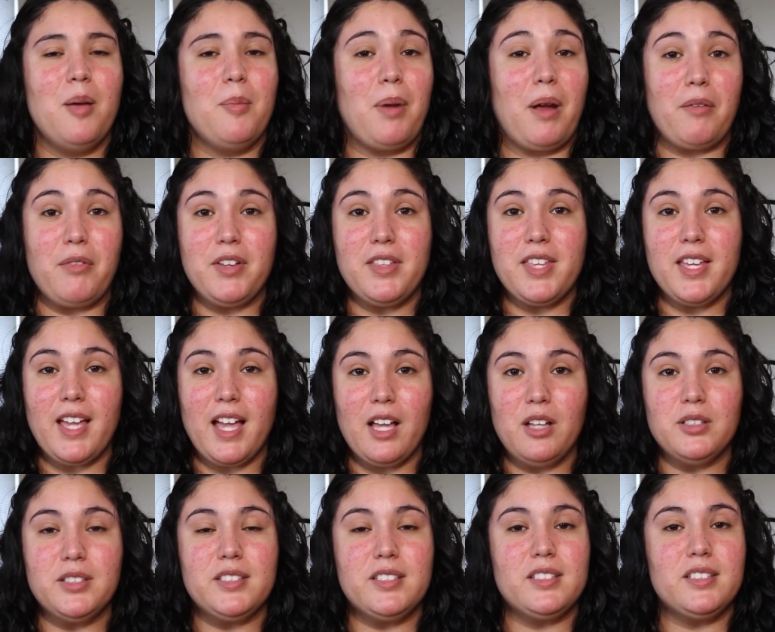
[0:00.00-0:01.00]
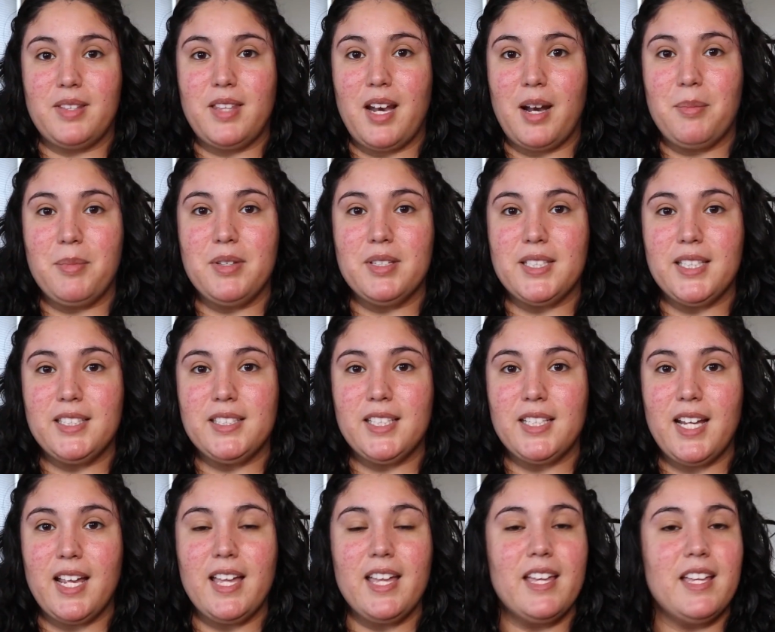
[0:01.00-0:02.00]
But everything else that I'm using
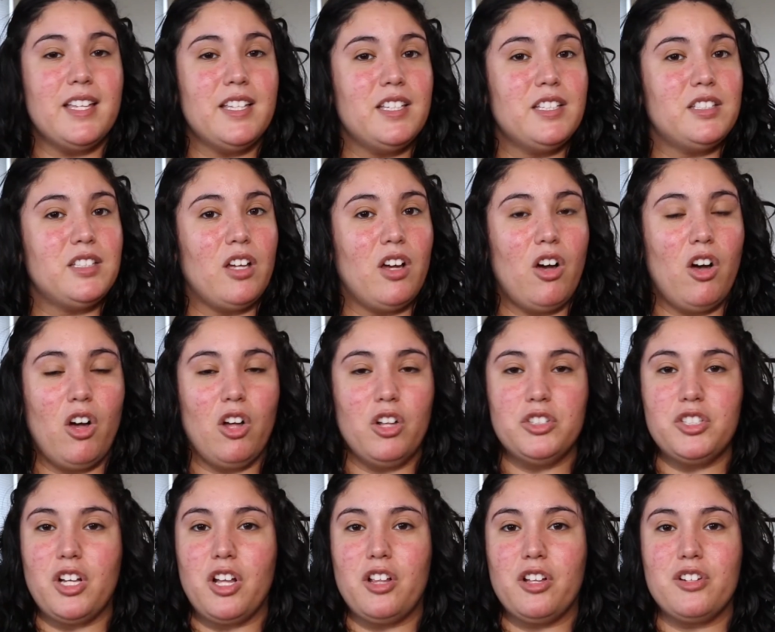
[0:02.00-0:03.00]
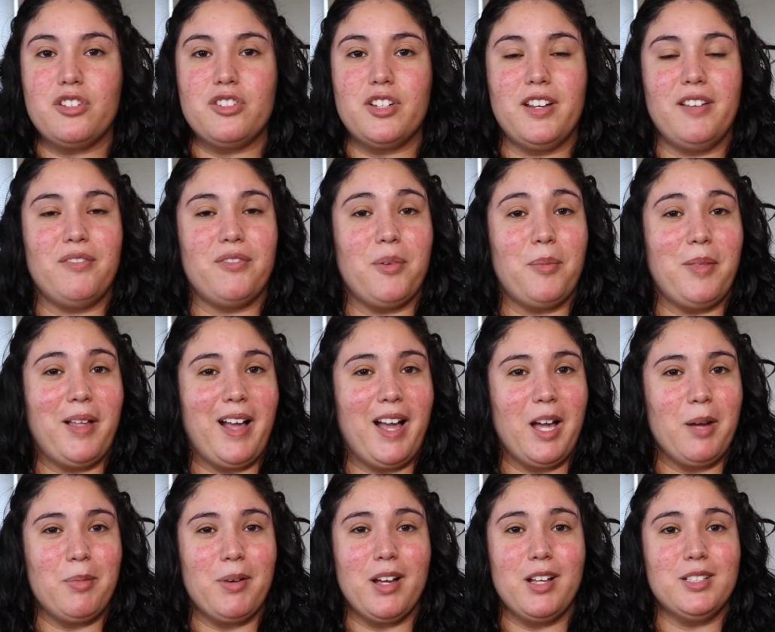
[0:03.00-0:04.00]
today is all Dollar Tree, from the
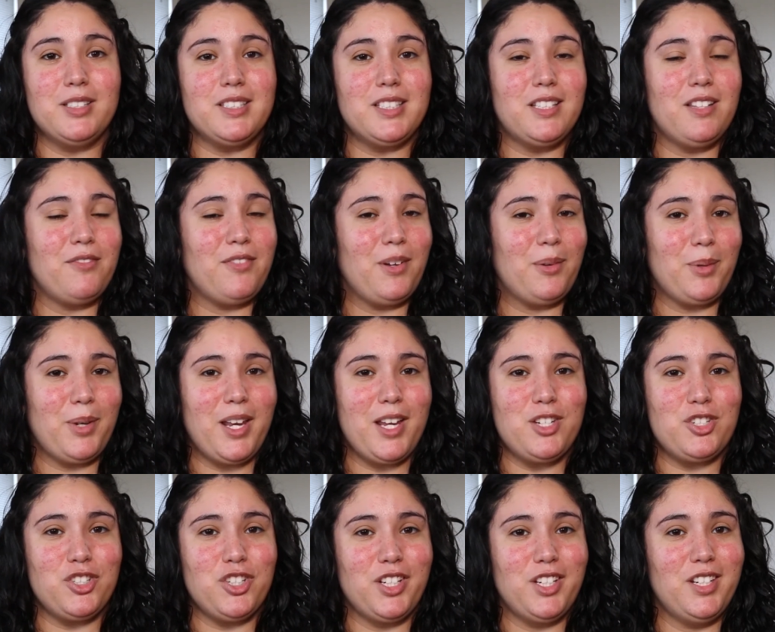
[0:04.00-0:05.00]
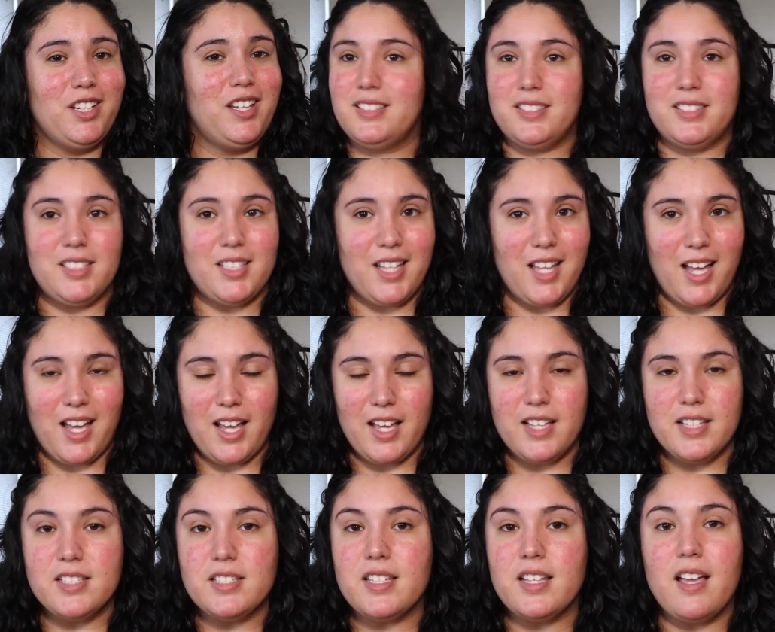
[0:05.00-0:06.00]
eyebrows to the foundation to the
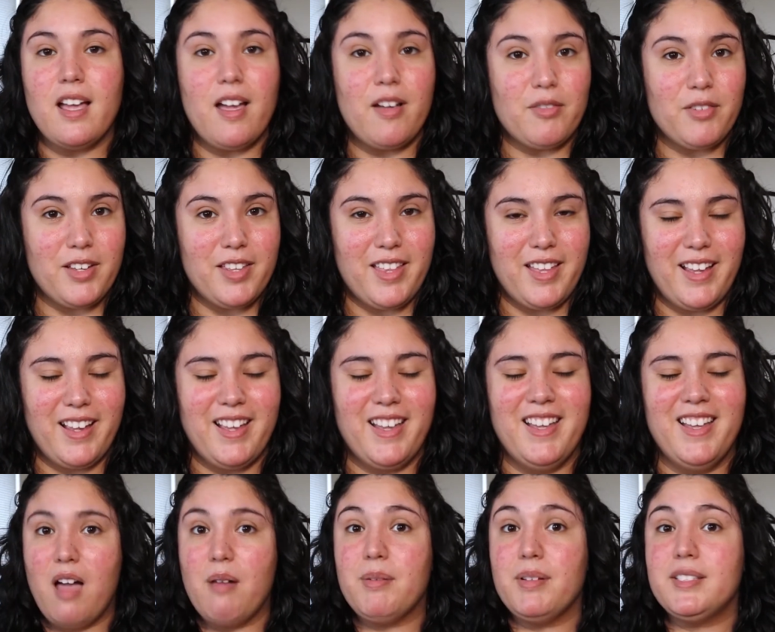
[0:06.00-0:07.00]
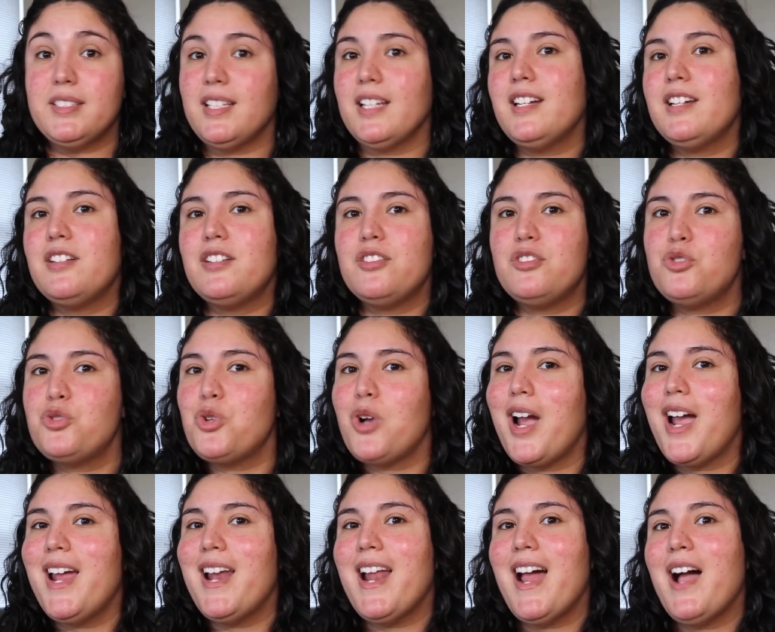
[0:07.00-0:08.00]
eyes, everything. I'm excited to
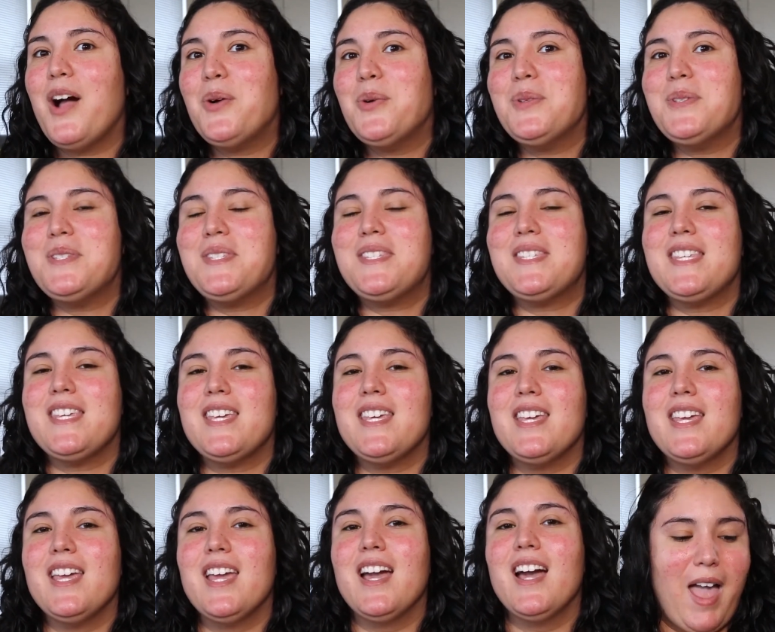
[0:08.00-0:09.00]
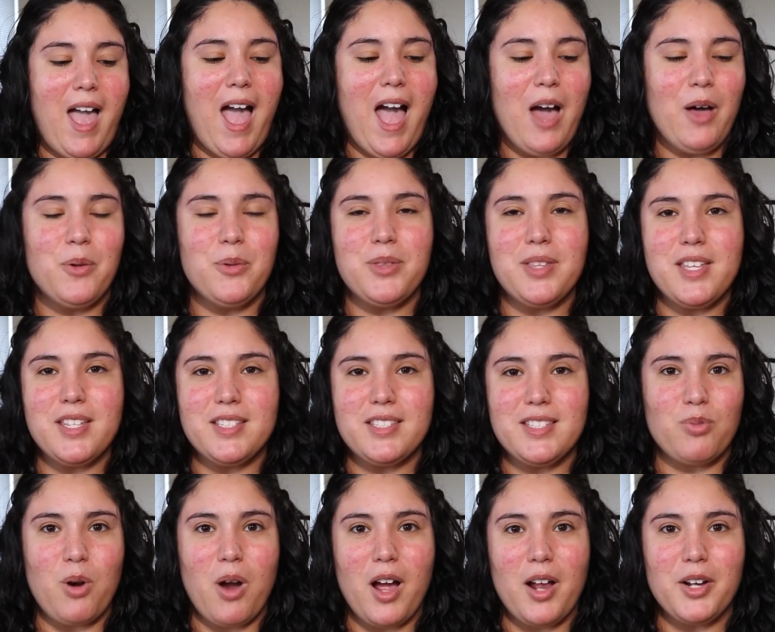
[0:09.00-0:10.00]
try it out and see how these
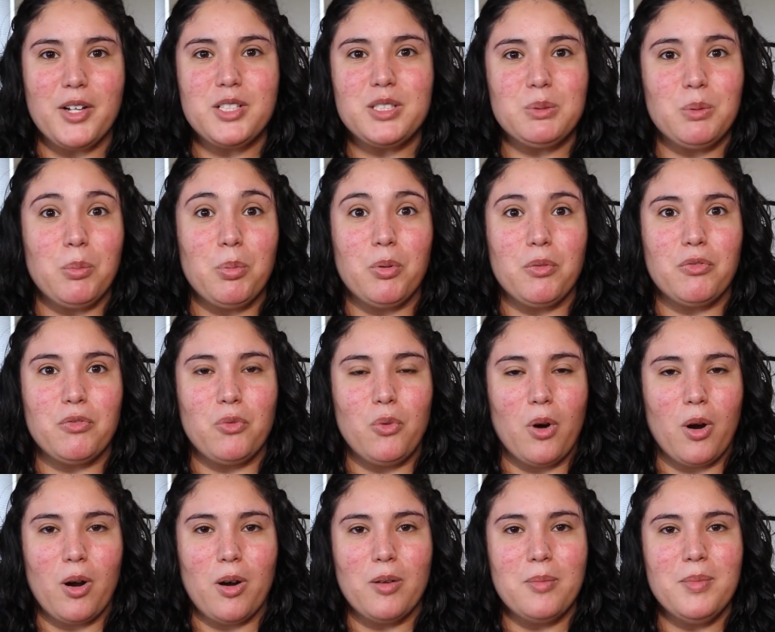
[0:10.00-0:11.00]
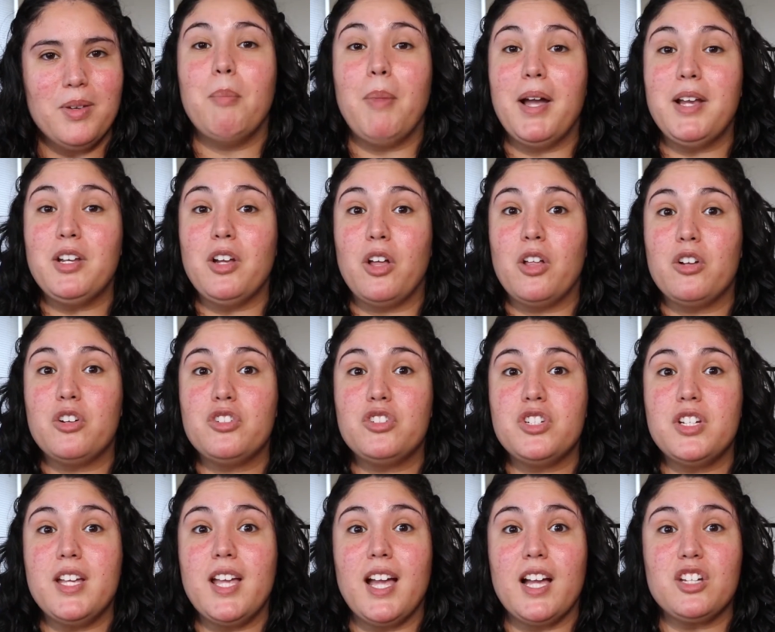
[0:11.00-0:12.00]
products will perform. My Dollar
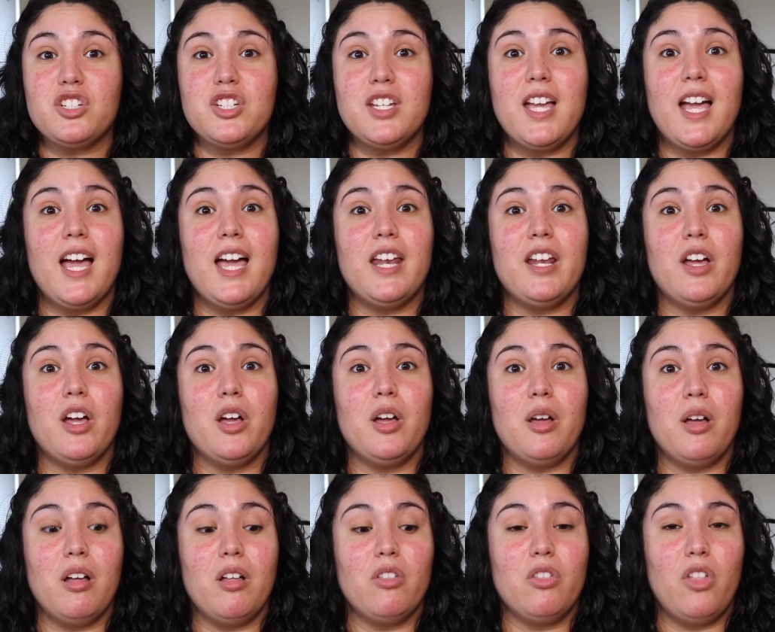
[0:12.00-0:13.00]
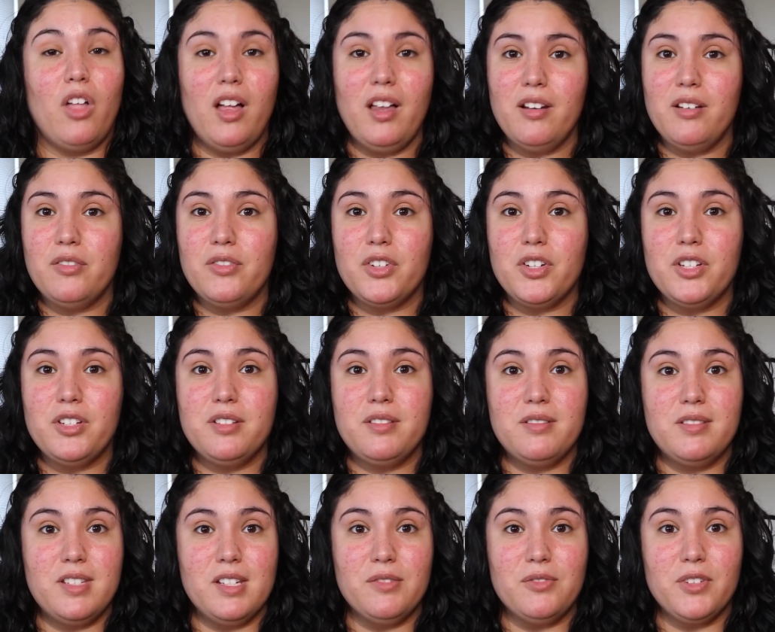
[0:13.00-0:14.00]
Tree actually had a lot of
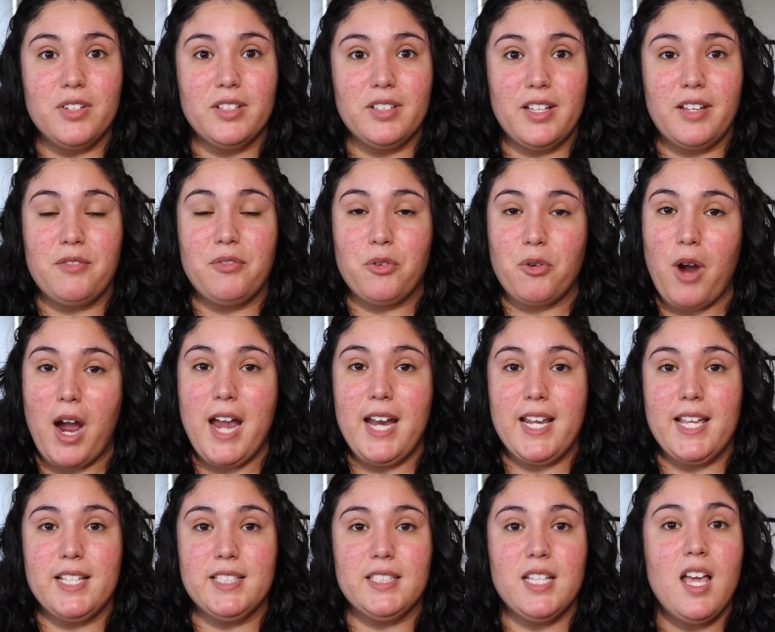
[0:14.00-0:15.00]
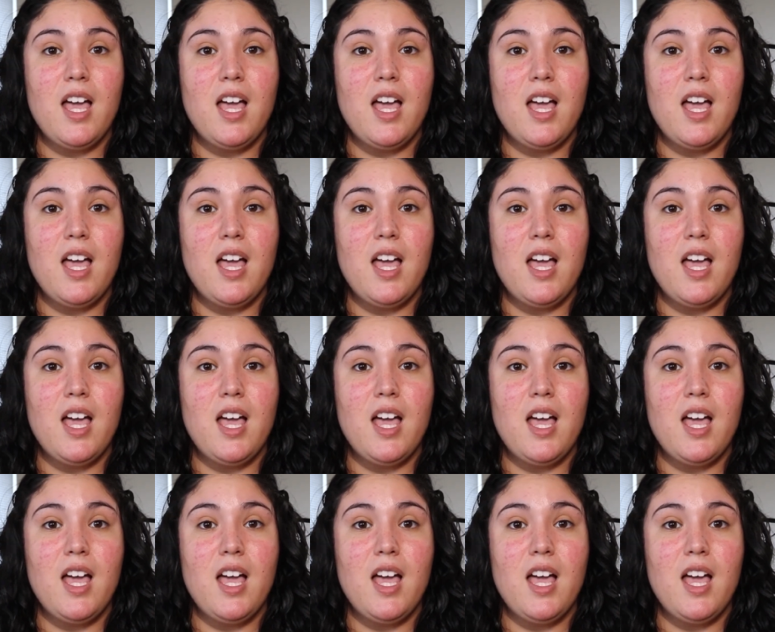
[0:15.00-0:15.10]
good different varieties.